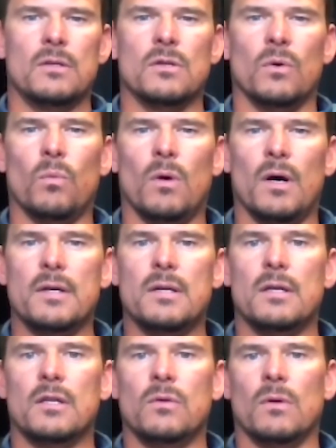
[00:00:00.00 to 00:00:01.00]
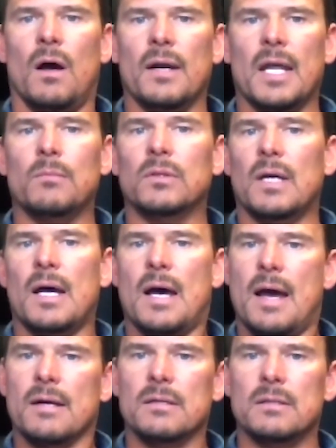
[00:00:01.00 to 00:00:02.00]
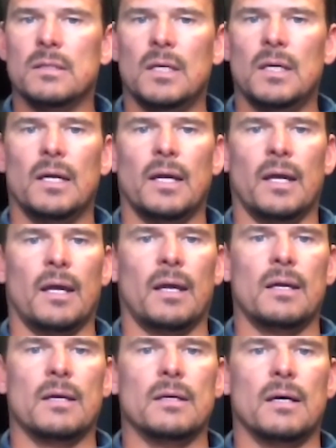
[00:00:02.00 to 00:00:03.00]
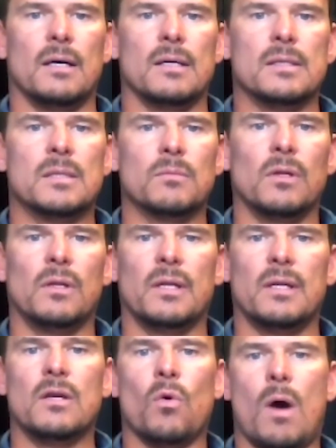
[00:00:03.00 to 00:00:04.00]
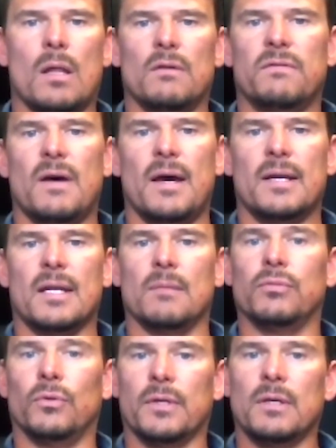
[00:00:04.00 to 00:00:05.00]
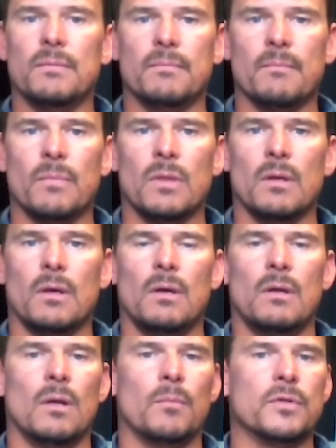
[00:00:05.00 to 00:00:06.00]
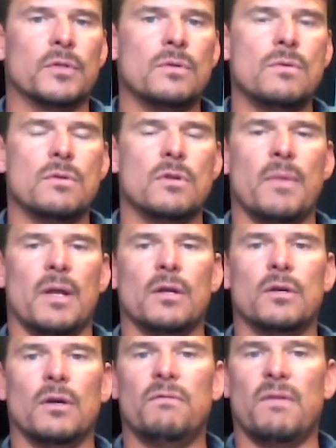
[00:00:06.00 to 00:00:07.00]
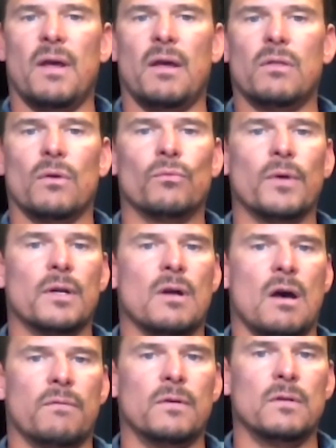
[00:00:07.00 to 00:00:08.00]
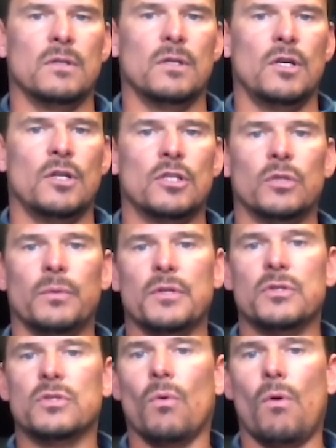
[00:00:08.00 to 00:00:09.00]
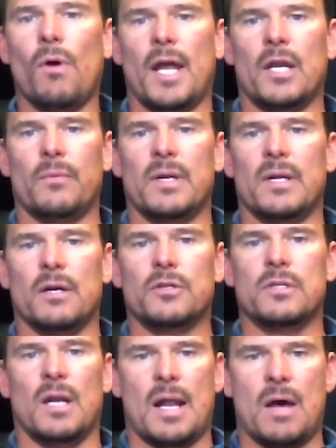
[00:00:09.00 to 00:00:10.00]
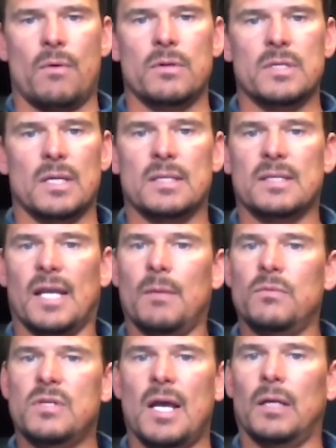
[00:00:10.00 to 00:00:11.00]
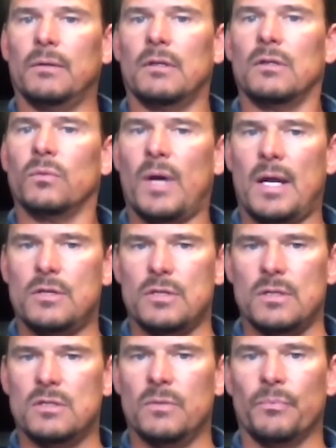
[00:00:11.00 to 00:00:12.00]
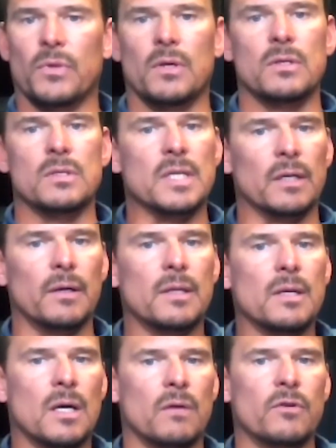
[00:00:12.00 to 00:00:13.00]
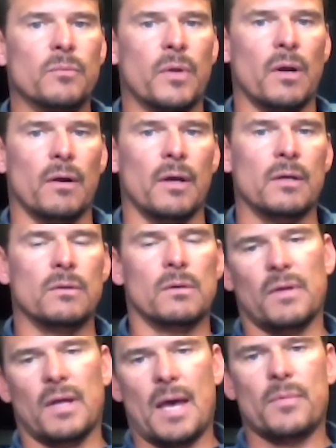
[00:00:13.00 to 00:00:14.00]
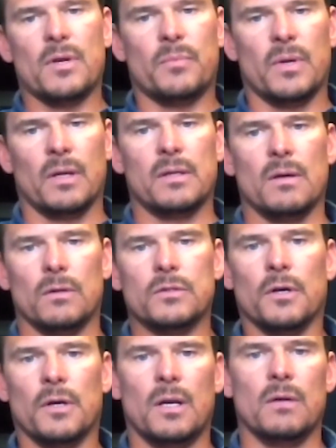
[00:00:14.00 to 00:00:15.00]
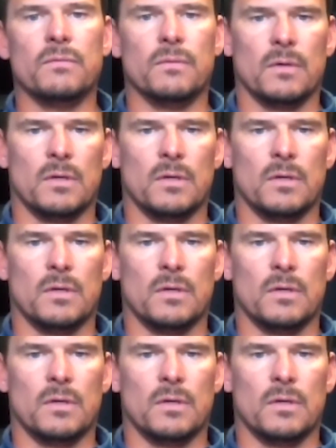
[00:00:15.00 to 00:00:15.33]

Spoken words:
So 1, you are unable to hire a similarly qualified employee. Number 2, you made a good faith written offer to restore any reduction in hours at the same salary or wages during the covered period, or if you happen to pick the alternative